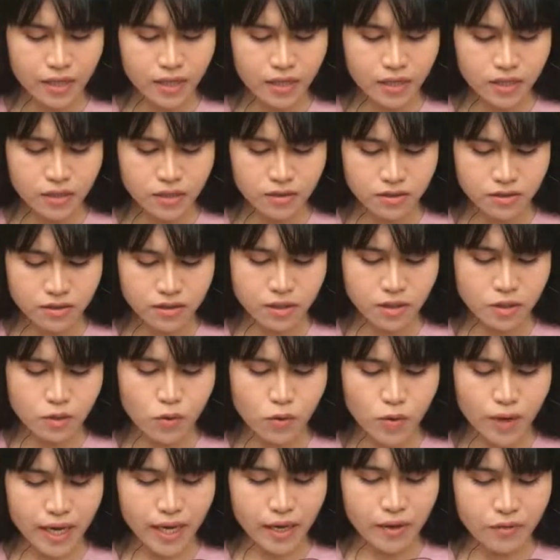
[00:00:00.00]
could
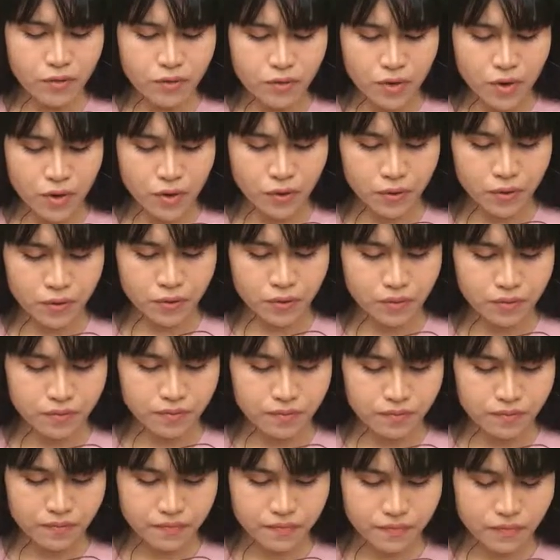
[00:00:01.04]
squeak through.
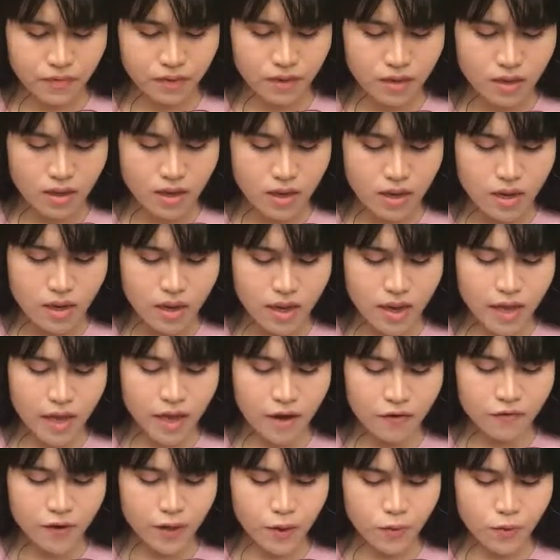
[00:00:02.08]

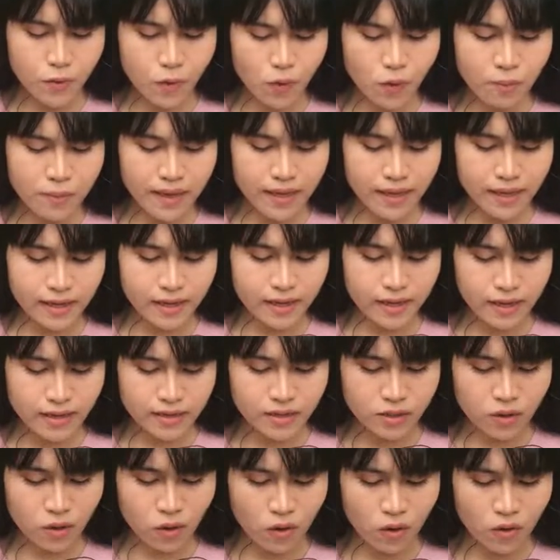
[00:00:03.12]
Every woman
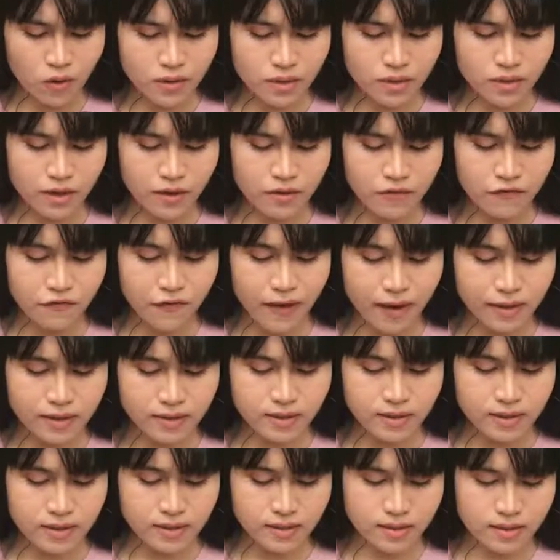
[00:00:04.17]
adores a
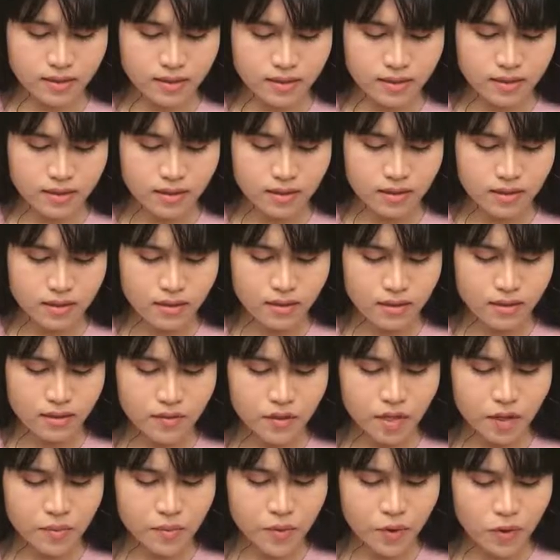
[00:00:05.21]
fascist,
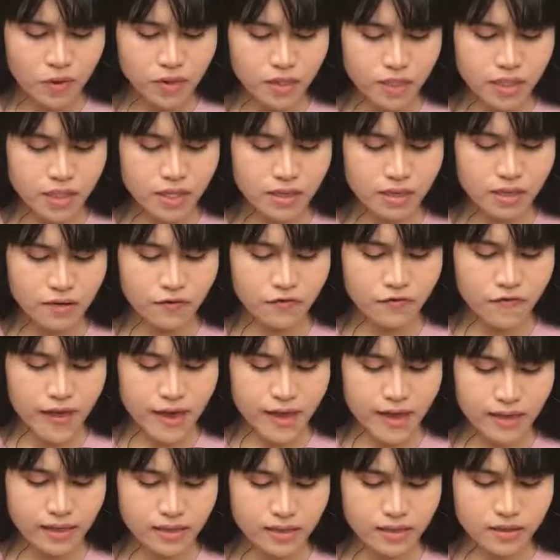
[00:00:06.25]
the boot in the
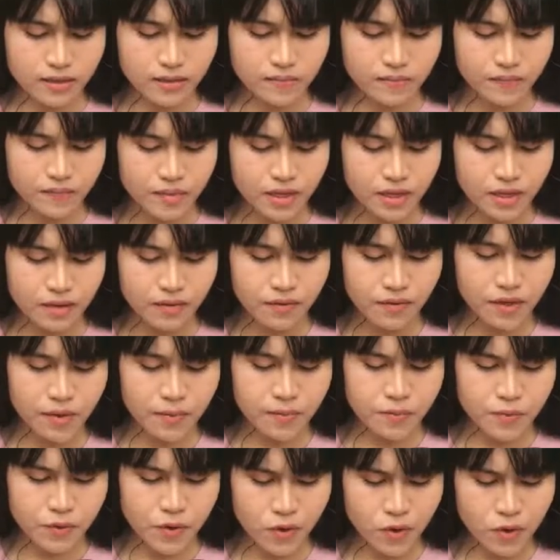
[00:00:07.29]
face, the
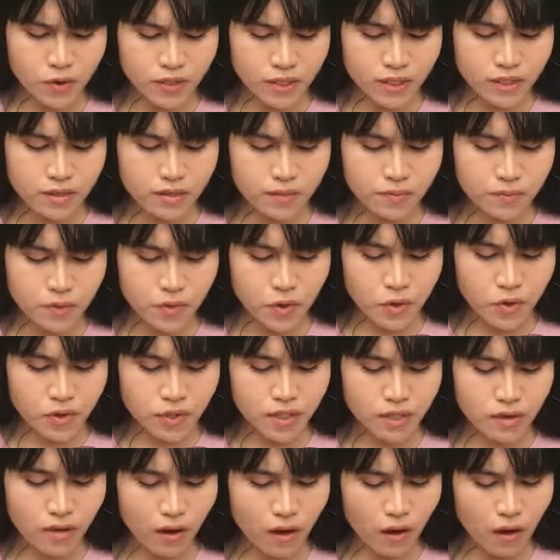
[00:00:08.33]
brute
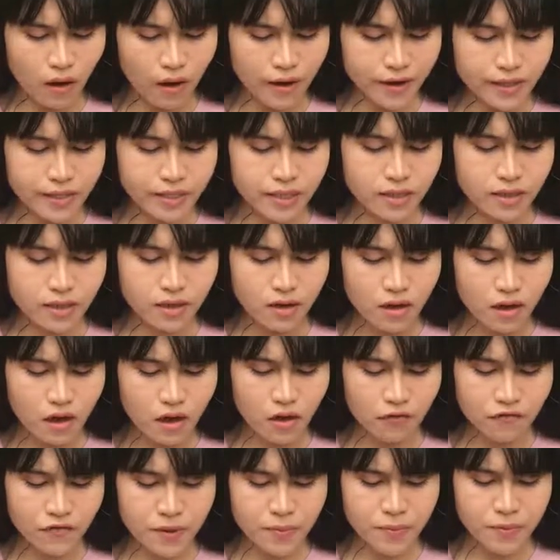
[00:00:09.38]
heart
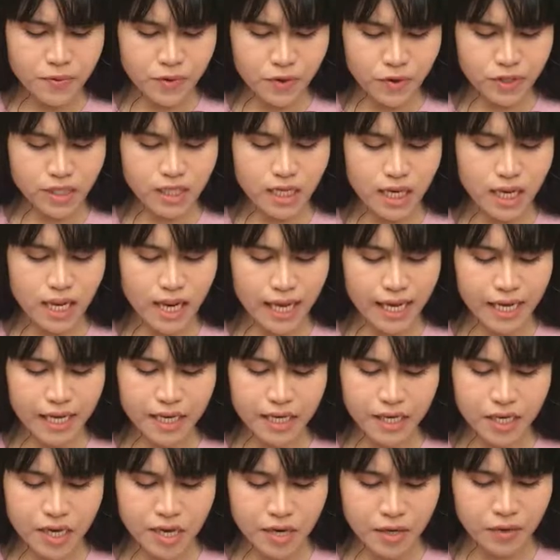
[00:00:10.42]
of a brute like
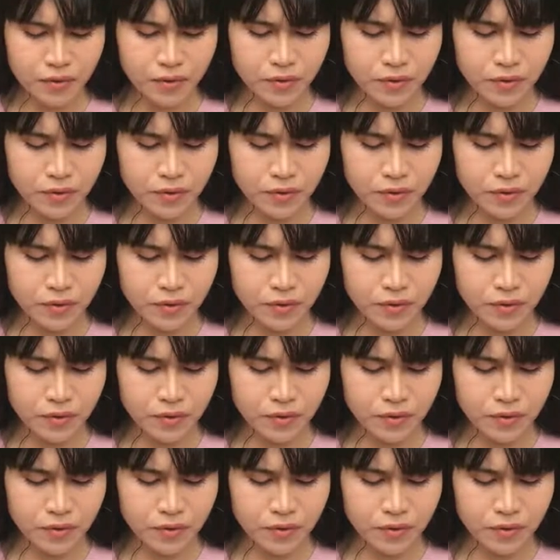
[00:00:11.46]
you.